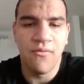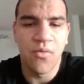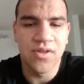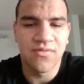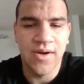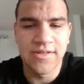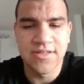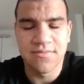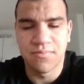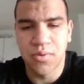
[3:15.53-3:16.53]
What white
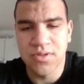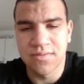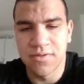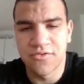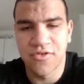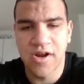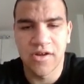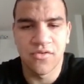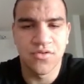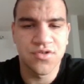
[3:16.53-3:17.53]
is possibly
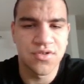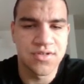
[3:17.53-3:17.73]
trying also